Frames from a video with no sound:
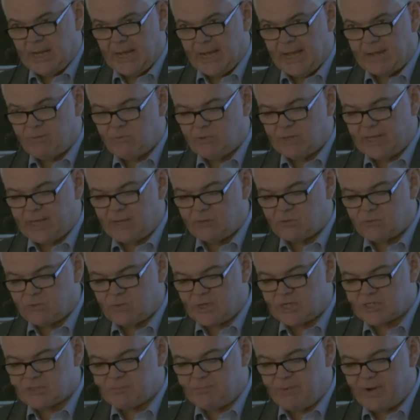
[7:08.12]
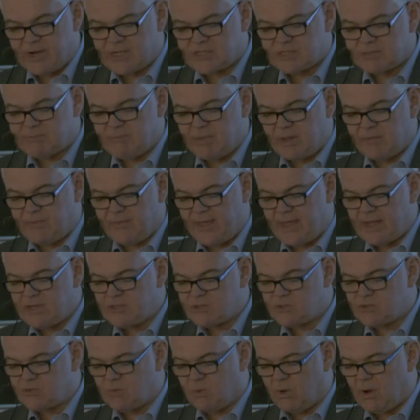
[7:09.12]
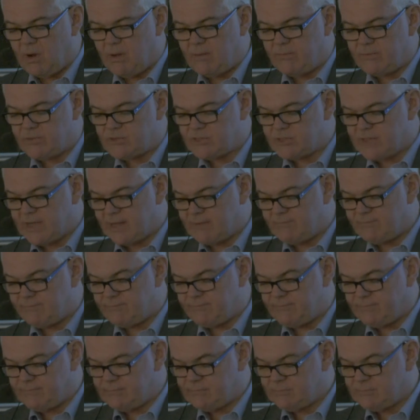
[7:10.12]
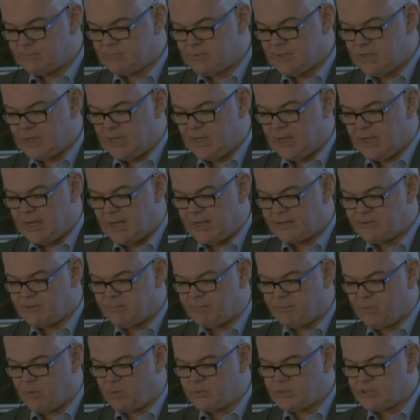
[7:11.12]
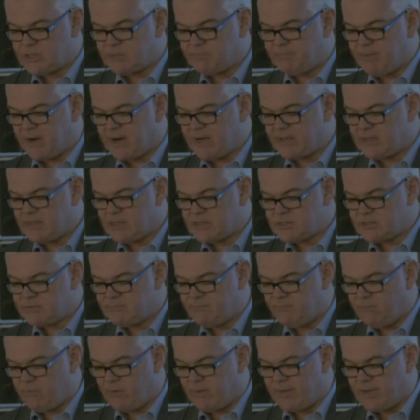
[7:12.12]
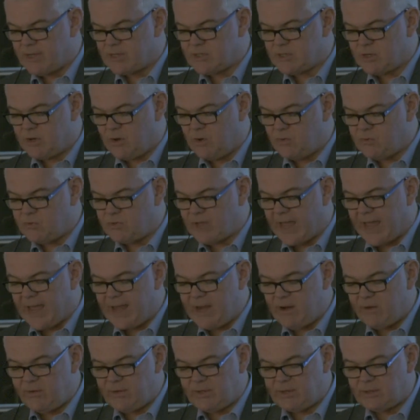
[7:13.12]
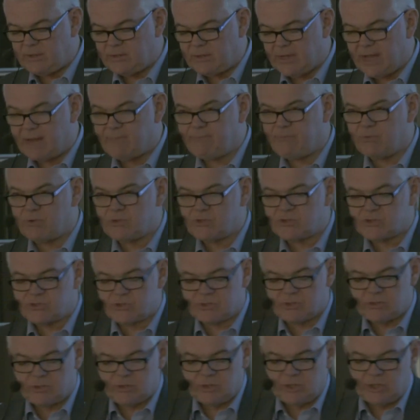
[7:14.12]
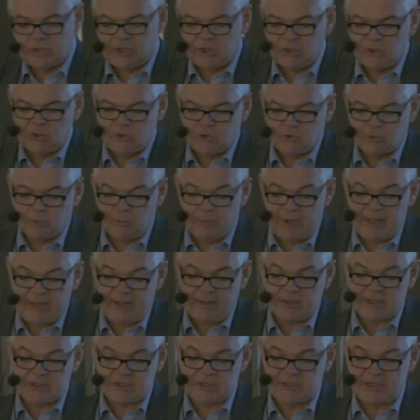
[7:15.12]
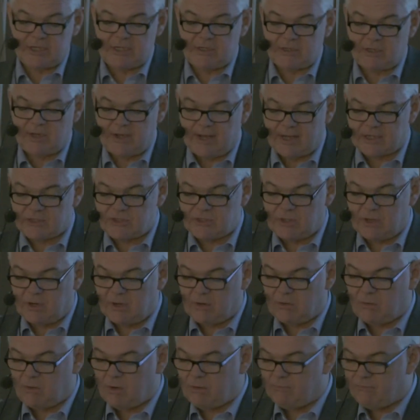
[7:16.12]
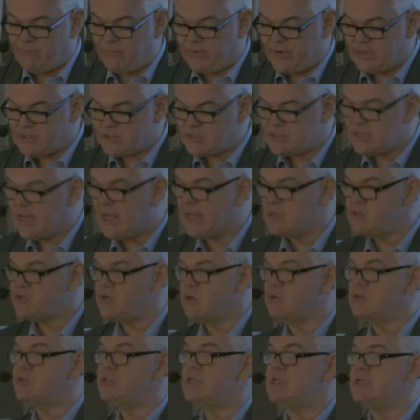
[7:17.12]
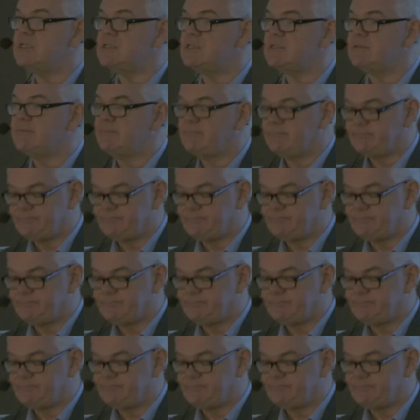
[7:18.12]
I would like to express my thanks to all of the staff at the project partners for their untiring efforts to make this international conference a success.